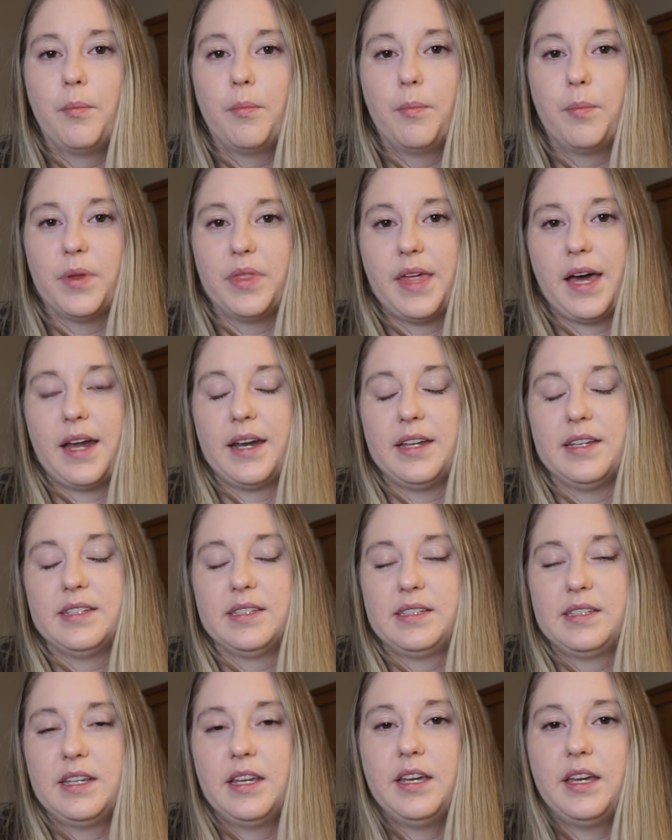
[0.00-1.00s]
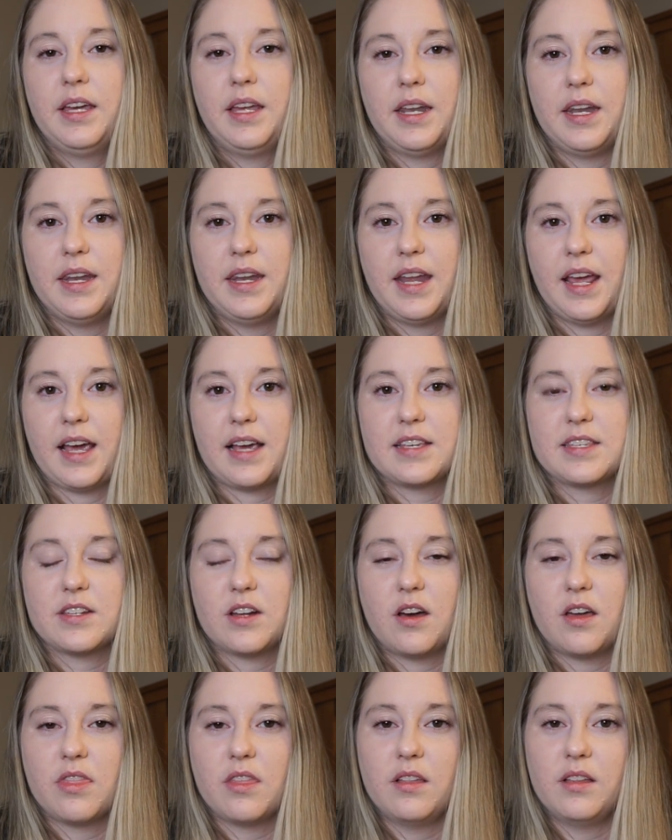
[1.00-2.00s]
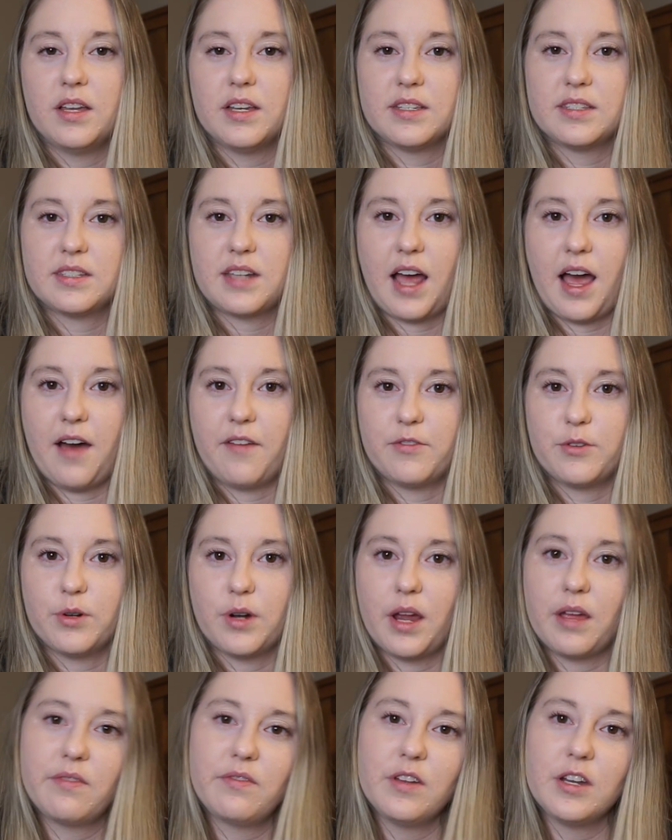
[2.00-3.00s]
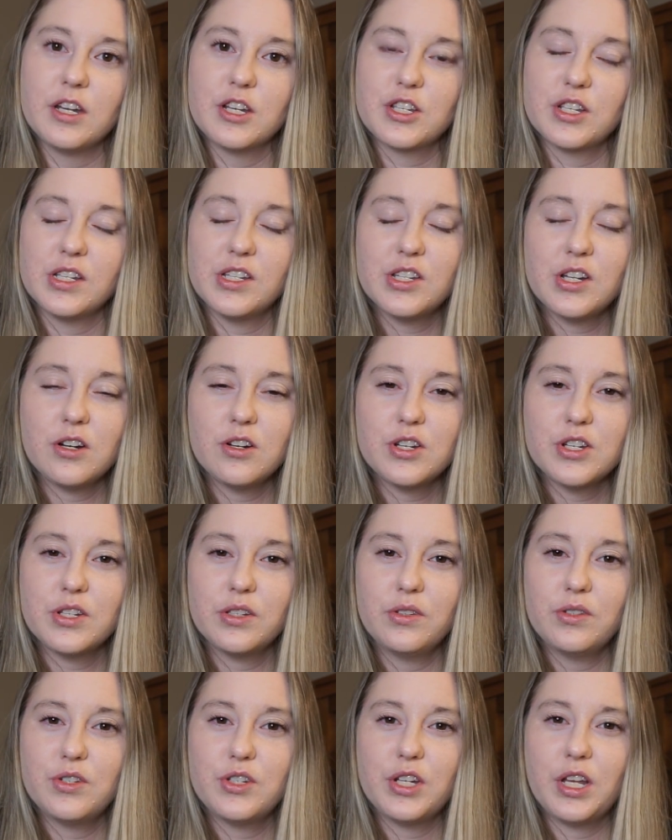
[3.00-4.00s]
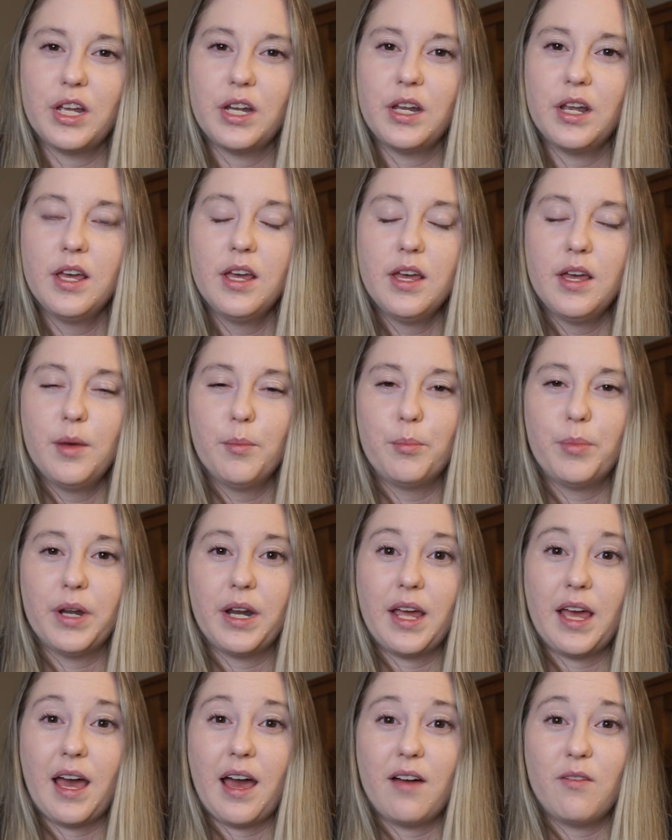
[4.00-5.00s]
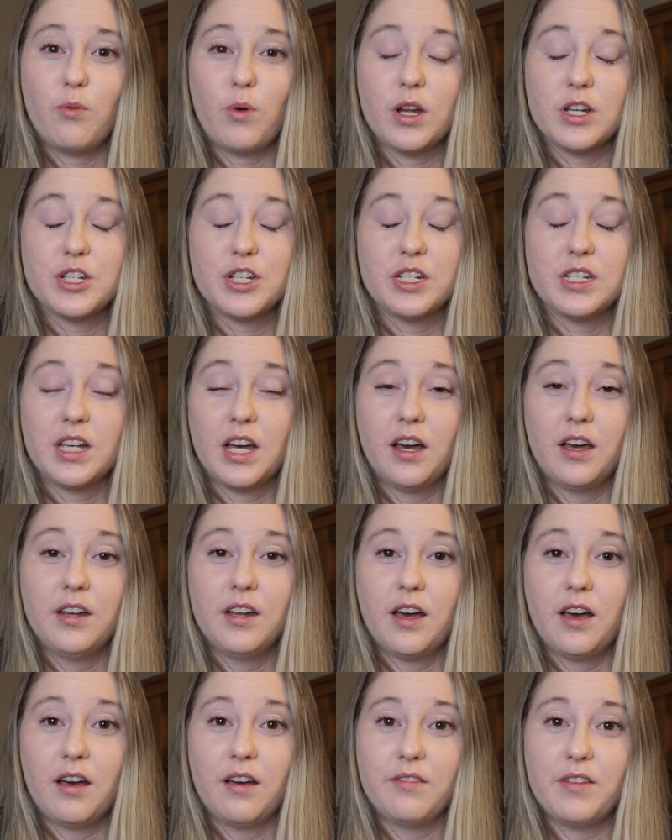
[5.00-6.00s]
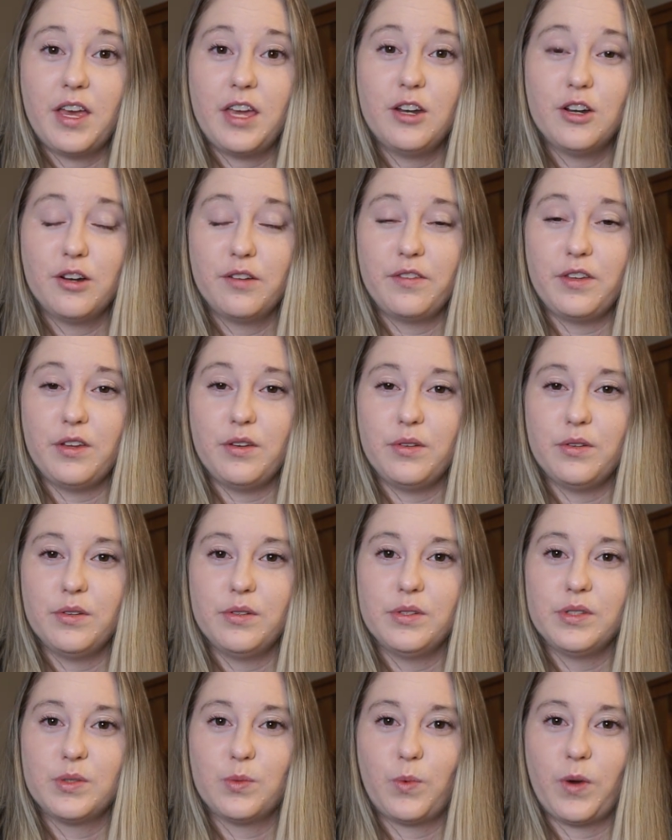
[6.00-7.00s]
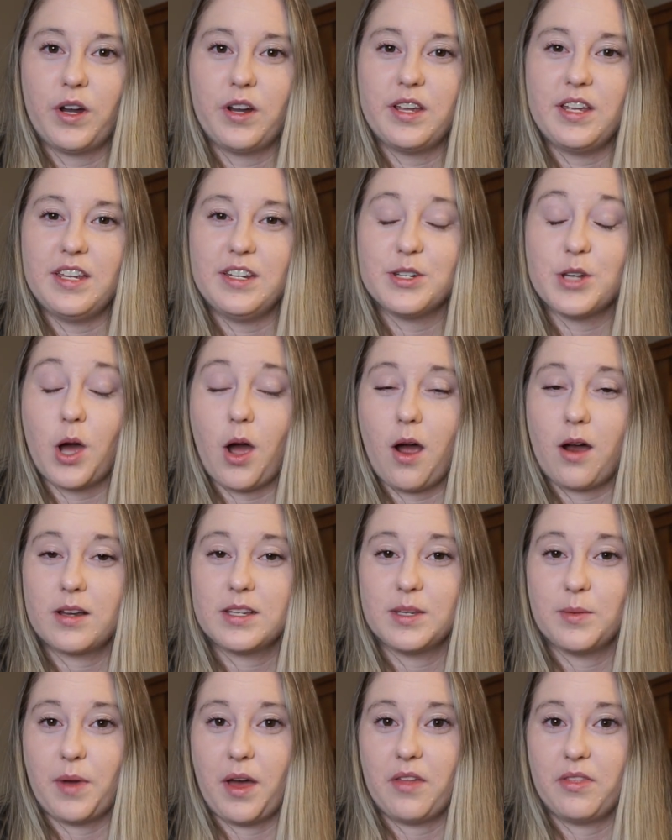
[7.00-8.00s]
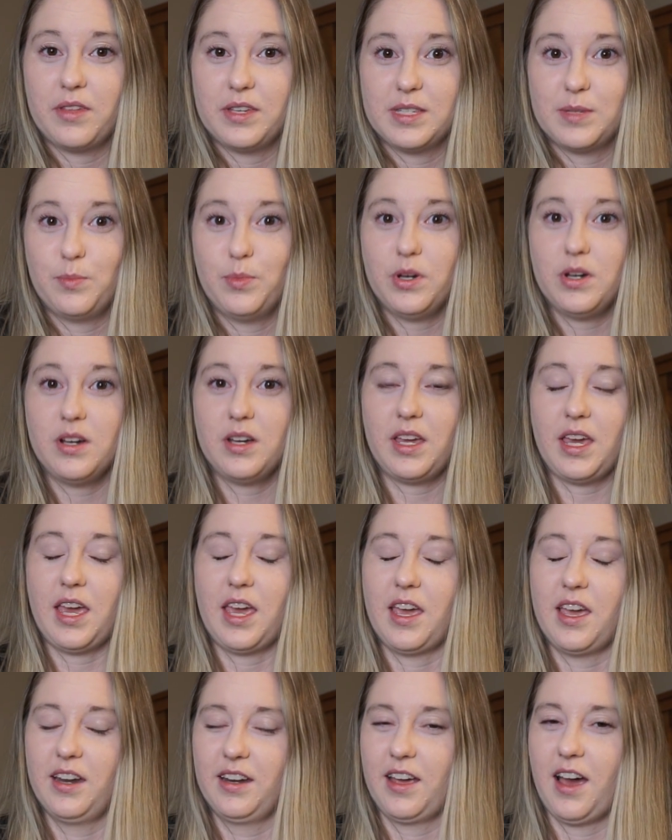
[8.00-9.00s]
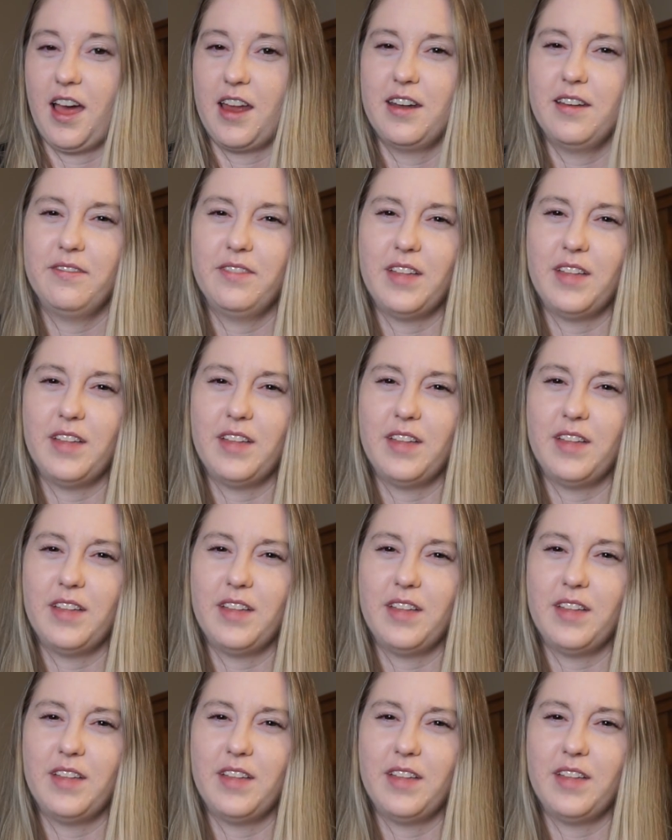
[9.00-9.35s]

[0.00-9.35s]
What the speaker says: but that is next on the list after I finish the Starch Solution. But I have watched a ton of interviews where he talks about this book and kind of